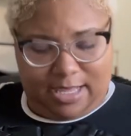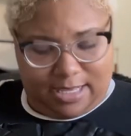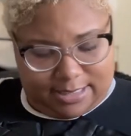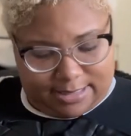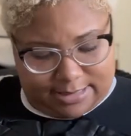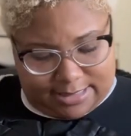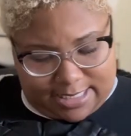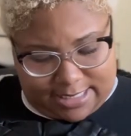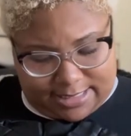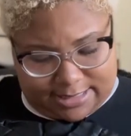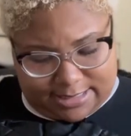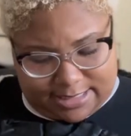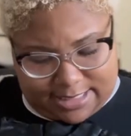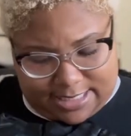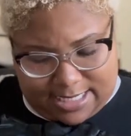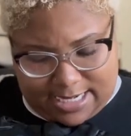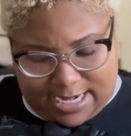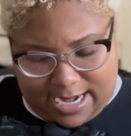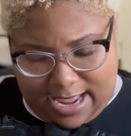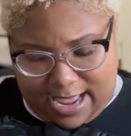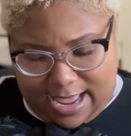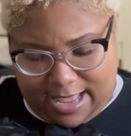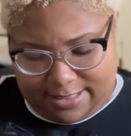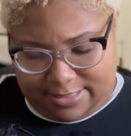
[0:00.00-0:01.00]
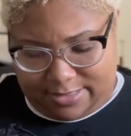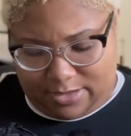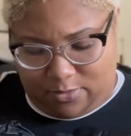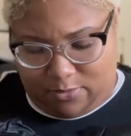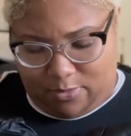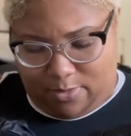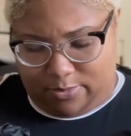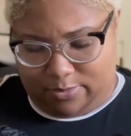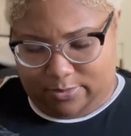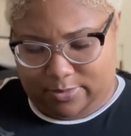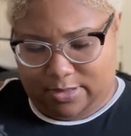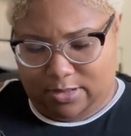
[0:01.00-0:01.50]
It's actually not the
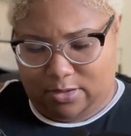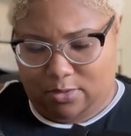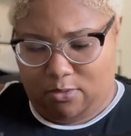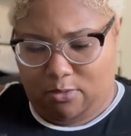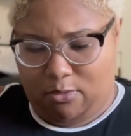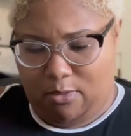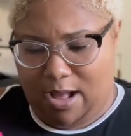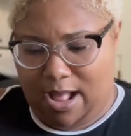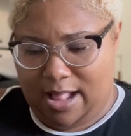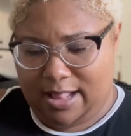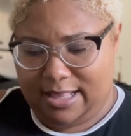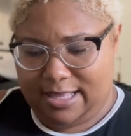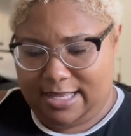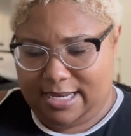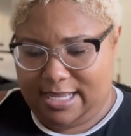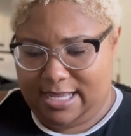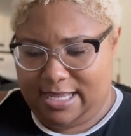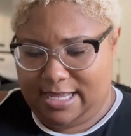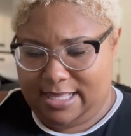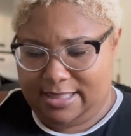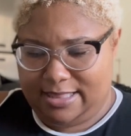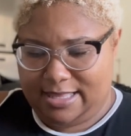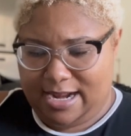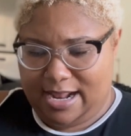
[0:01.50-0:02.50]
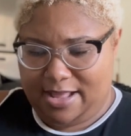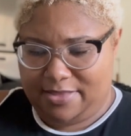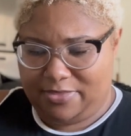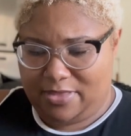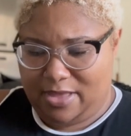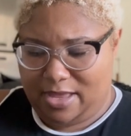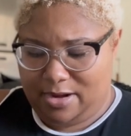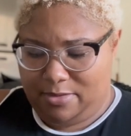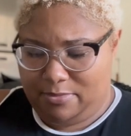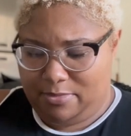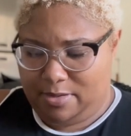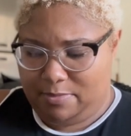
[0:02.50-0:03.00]
quality that I
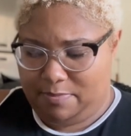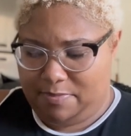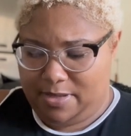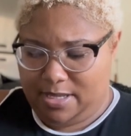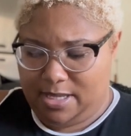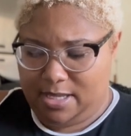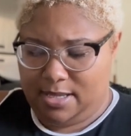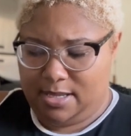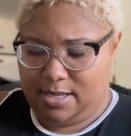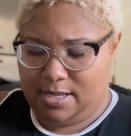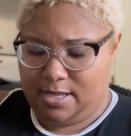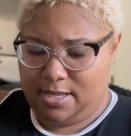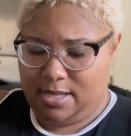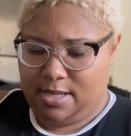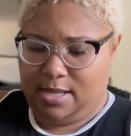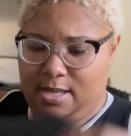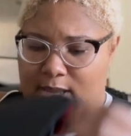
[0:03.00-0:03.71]
thought it would be,